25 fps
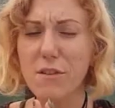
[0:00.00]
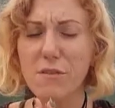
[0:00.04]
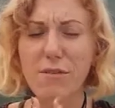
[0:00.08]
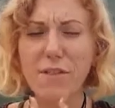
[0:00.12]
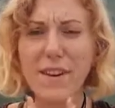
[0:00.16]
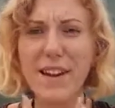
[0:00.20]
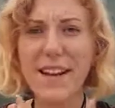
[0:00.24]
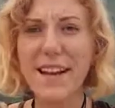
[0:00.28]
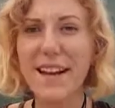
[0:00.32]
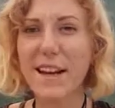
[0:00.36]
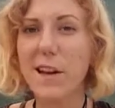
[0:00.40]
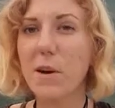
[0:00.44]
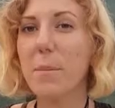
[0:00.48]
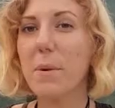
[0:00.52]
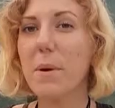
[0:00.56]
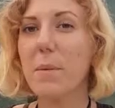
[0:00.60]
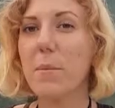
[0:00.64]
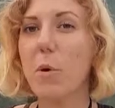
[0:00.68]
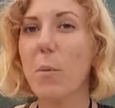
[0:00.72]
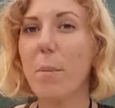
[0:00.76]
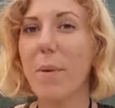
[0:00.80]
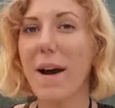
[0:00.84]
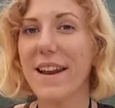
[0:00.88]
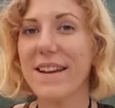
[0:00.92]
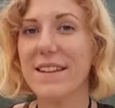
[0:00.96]
feeling a little bit
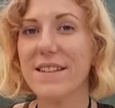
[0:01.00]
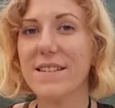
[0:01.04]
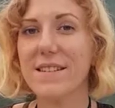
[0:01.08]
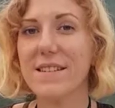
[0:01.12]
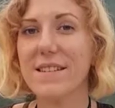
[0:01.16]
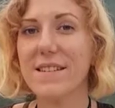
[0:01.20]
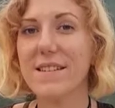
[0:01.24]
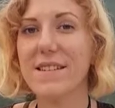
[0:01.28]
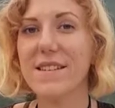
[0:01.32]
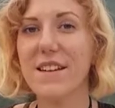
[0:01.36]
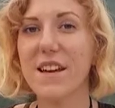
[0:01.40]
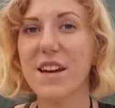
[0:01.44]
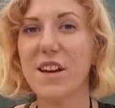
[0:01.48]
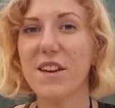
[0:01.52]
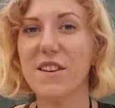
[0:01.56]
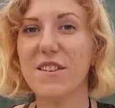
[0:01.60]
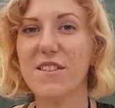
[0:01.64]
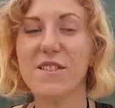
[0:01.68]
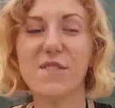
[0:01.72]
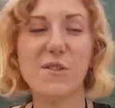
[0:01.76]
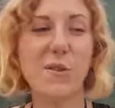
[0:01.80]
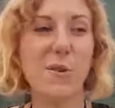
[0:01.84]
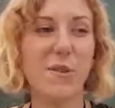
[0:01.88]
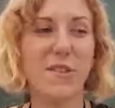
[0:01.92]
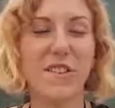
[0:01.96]
more balanced,
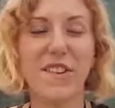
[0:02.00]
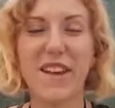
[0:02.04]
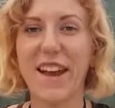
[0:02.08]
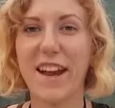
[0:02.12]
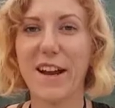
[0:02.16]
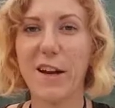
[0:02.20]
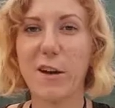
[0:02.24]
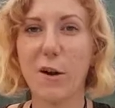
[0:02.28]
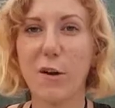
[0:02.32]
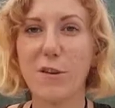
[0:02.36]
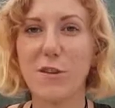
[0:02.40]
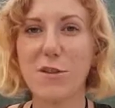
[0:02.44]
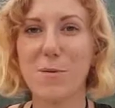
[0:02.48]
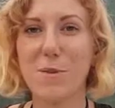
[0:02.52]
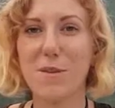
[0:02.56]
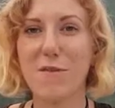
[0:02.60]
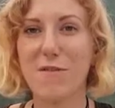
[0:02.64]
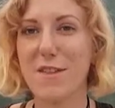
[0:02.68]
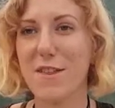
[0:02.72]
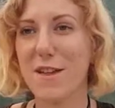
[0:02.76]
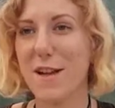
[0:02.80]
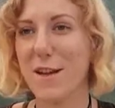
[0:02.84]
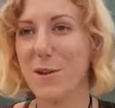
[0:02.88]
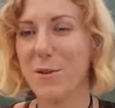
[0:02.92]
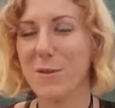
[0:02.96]
not saying no to
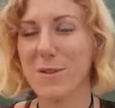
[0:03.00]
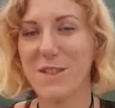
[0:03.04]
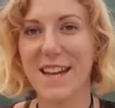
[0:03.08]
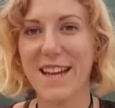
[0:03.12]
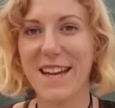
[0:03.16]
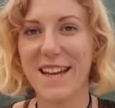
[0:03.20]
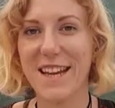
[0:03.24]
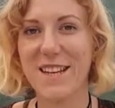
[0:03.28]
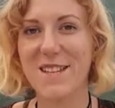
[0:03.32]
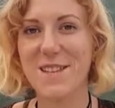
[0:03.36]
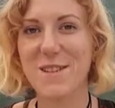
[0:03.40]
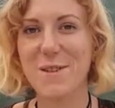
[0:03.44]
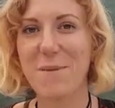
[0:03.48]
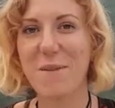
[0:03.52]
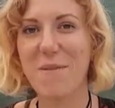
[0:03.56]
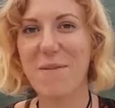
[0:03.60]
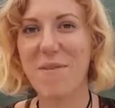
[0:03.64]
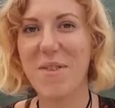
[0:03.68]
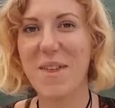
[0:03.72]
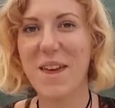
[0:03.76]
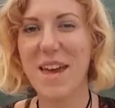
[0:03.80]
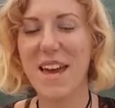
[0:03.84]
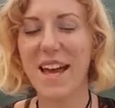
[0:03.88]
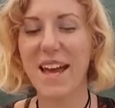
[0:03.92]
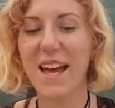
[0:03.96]
everything, not saying yes to
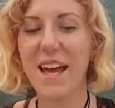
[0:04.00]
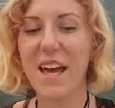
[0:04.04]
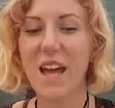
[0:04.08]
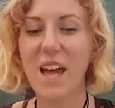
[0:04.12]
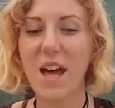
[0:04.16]
everything,